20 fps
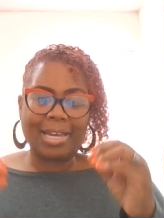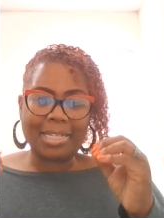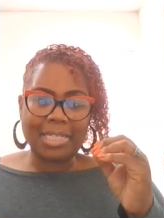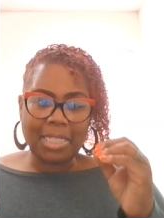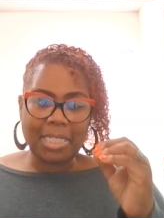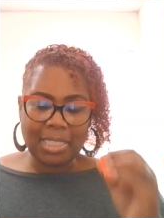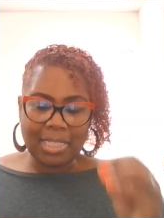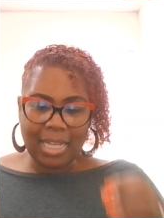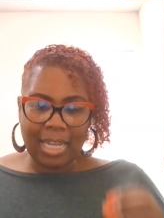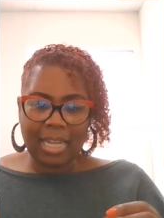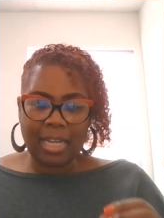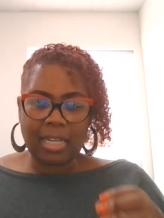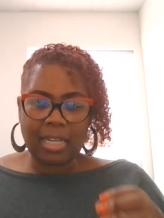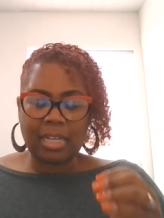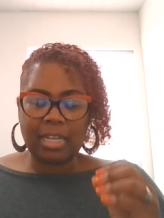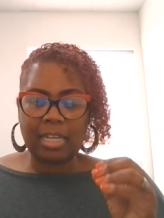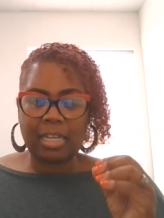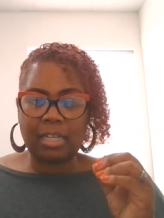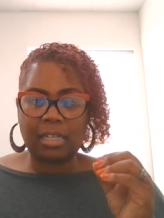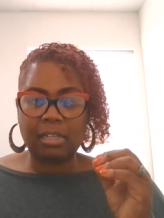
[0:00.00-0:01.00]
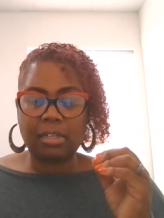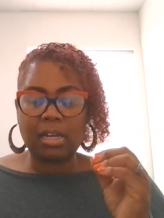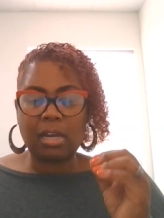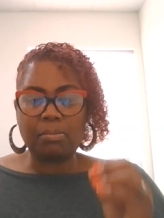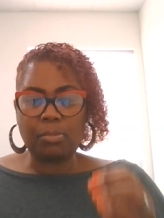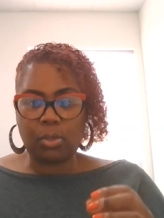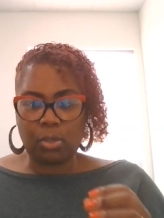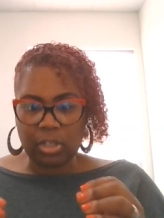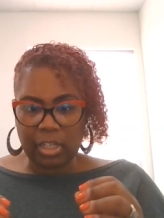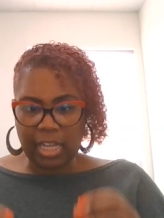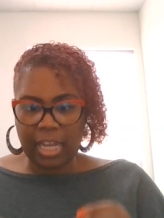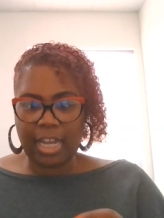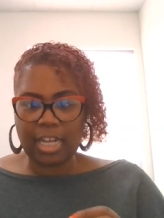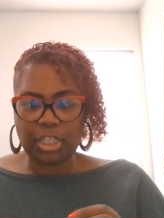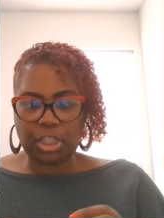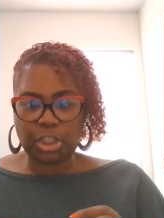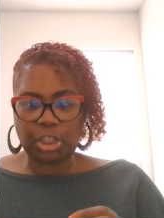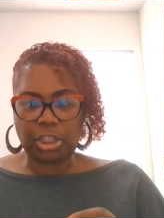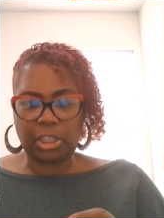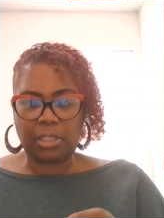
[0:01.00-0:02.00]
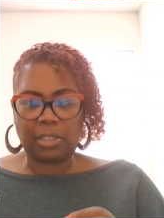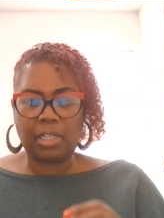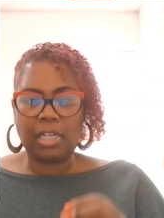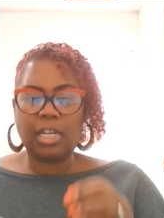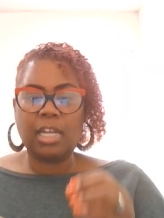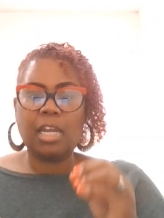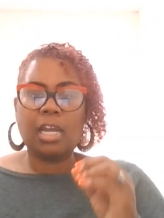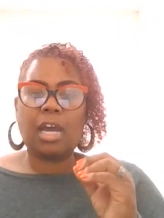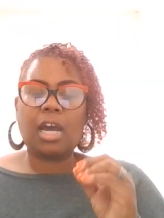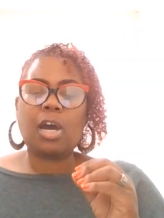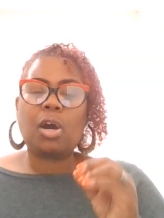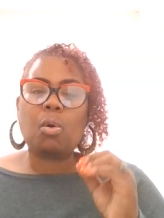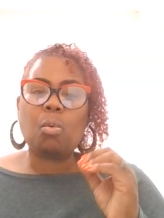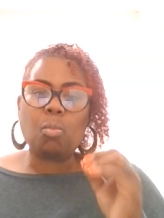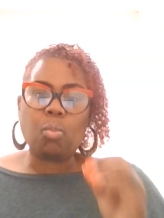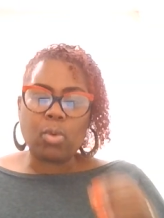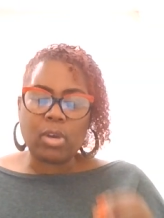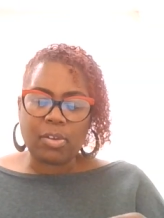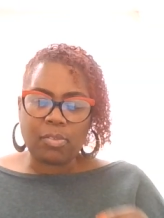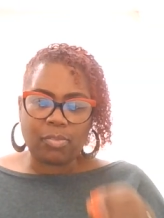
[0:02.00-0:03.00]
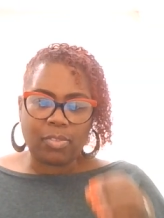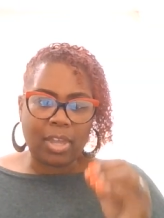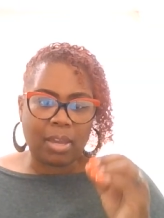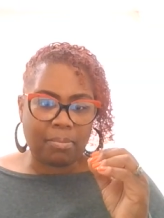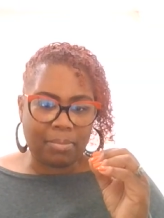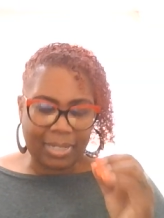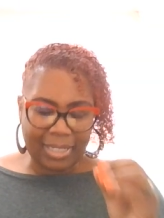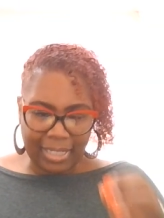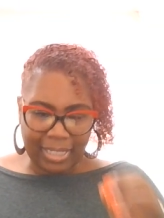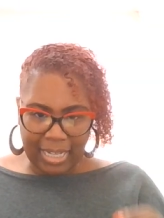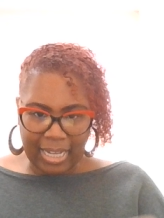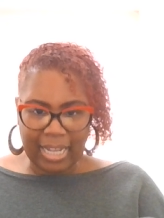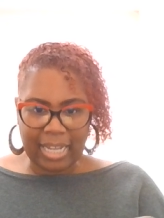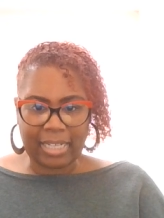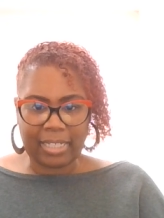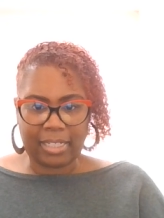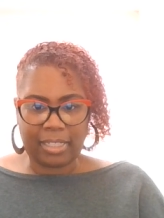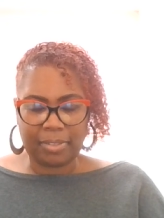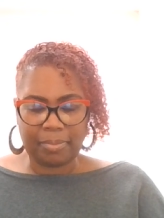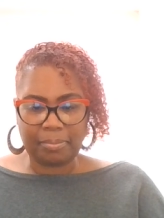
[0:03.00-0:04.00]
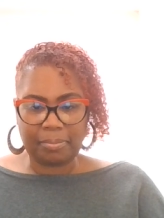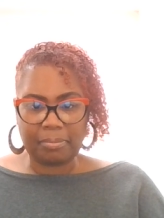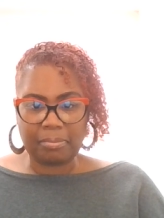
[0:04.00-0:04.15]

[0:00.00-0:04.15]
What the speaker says: stay in communication with that mechanic.